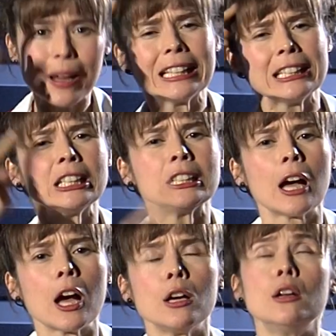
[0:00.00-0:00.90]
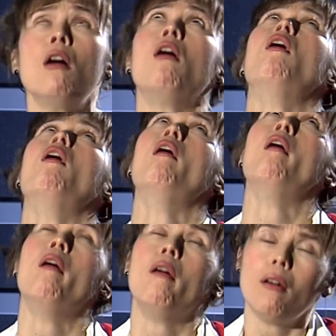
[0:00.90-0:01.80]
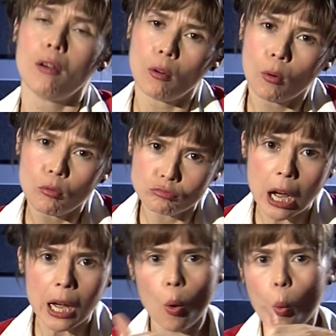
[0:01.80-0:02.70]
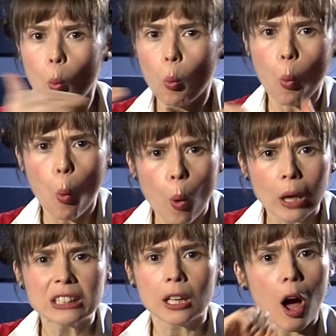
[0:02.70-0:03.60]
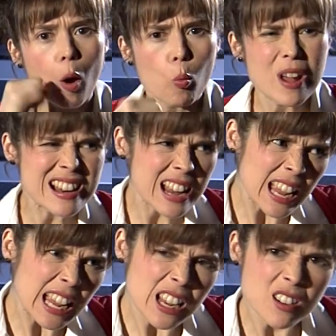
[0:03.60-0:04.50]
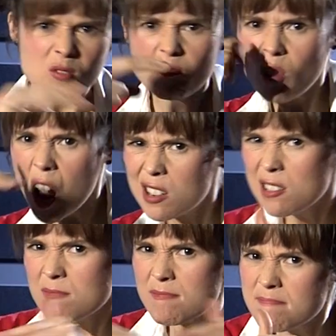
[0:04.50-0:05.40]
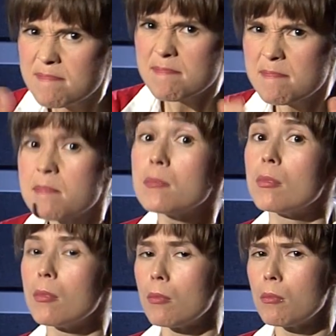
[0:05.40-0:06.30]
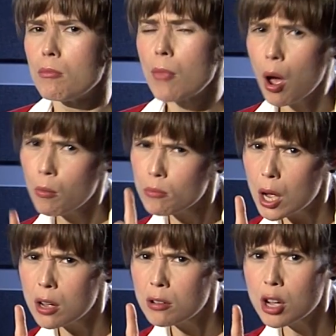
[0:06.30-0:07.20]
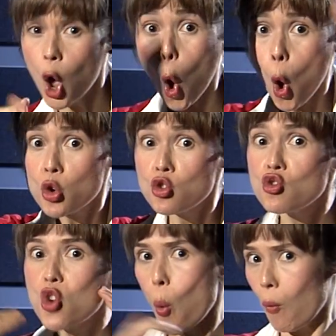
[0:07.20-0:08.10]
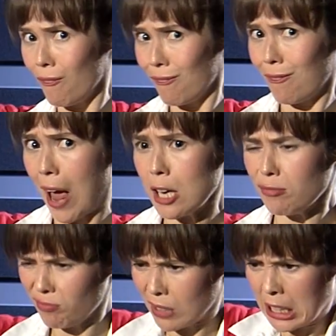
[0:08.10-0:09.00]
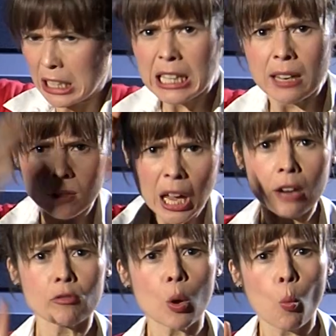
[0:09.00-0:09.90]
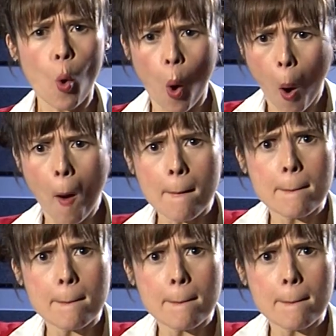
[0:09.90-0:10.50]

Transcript: Eventually, Henry V decides he will go to war with France. So it will be France against England. However, the Dauphin